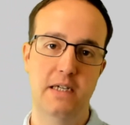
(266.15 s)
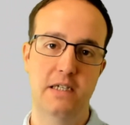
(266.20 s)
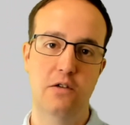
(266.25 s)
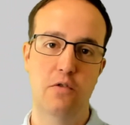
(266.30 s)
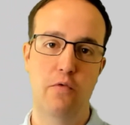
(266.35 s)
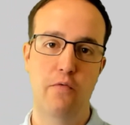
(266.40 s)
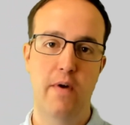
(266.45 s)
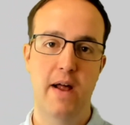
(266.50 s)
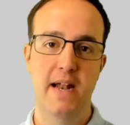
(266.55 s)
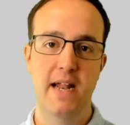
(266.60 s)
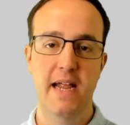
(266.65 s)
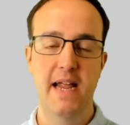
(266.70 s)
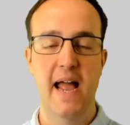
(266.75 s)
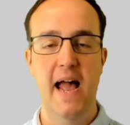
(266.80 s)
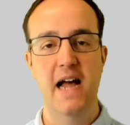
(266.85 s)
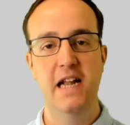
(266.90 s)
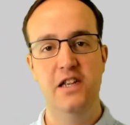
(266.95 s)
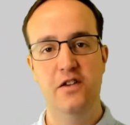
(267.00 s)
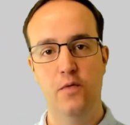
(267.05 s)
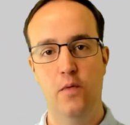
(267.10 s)
us already,
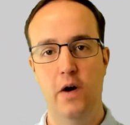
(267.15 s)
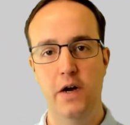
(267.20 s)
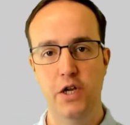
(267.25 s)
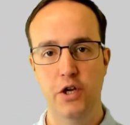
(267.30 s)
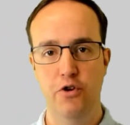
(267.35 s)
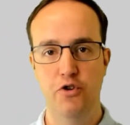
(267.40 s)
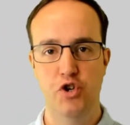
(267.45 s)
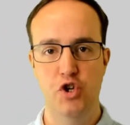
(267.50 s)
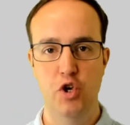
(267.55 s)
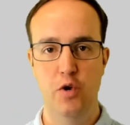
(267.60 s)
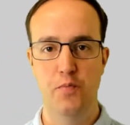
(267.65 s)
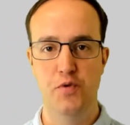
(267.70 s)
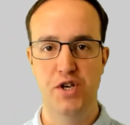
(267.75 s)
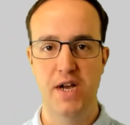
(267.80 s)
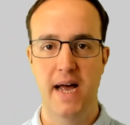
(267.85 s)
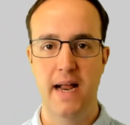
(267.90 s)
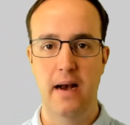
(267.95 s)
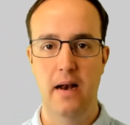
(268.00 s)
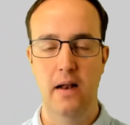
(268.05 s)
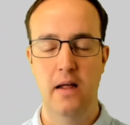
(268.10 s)
head to our YouTube
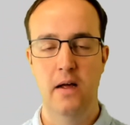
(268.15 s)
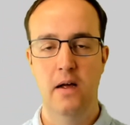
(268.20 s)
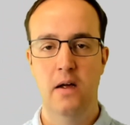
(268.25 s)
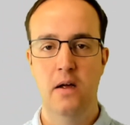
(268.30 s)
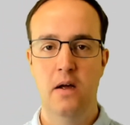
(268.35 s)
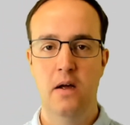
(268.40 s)
channel,